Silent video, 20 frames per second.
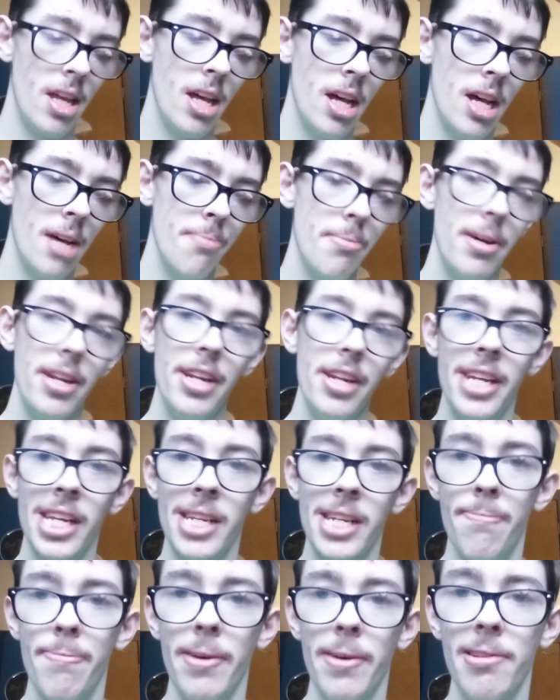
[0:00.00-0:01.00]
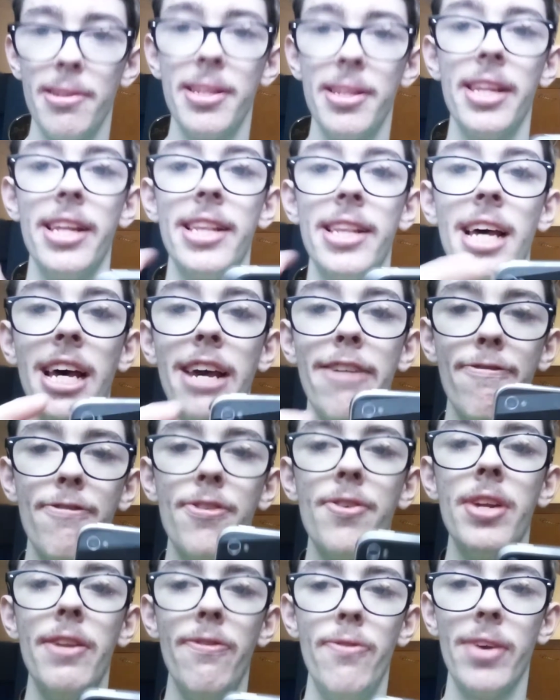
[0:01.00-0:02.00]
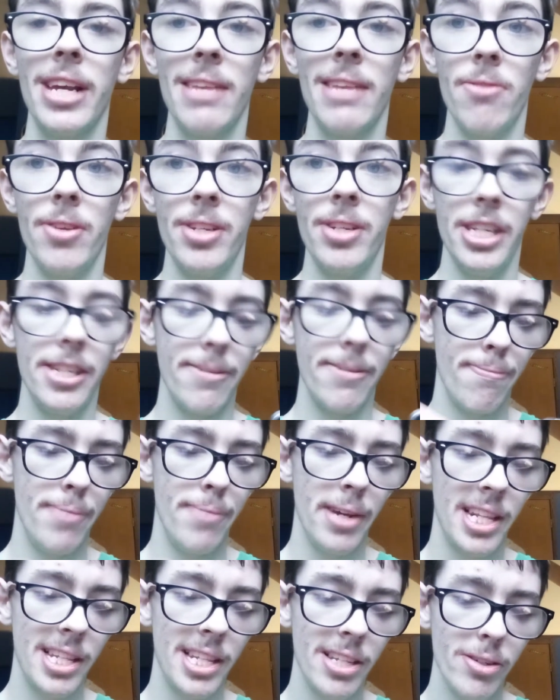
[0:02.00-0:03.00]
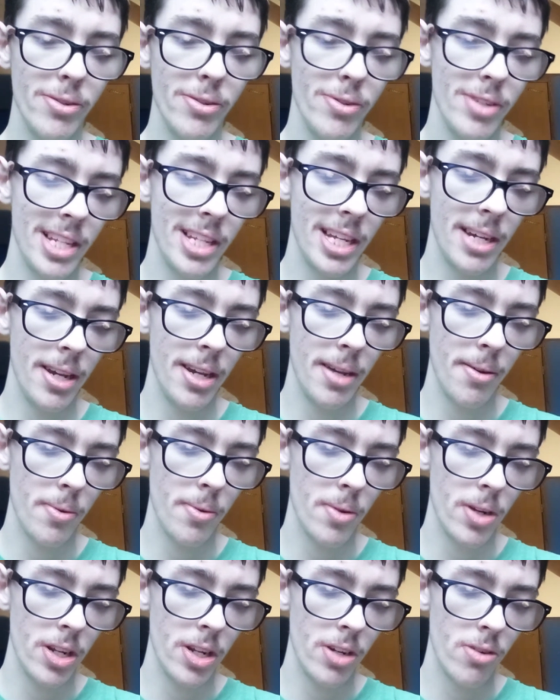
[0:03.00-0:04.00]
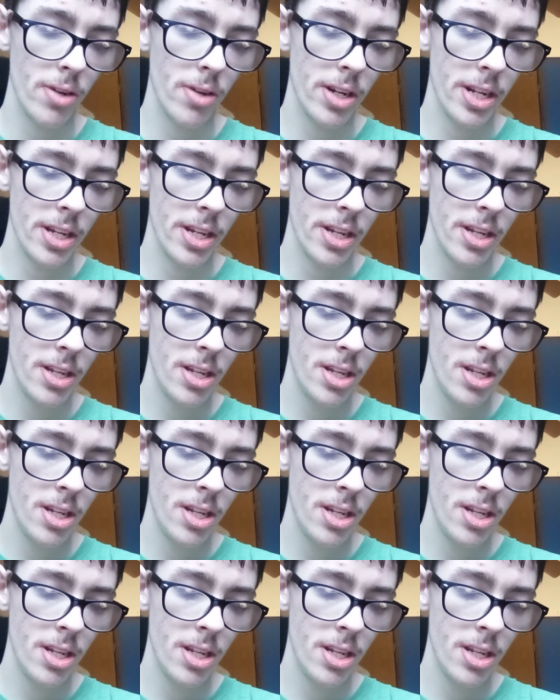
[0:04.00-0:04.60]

I did take some pictures on this iPhone. If you guys want to see some pictures, I'm going to try to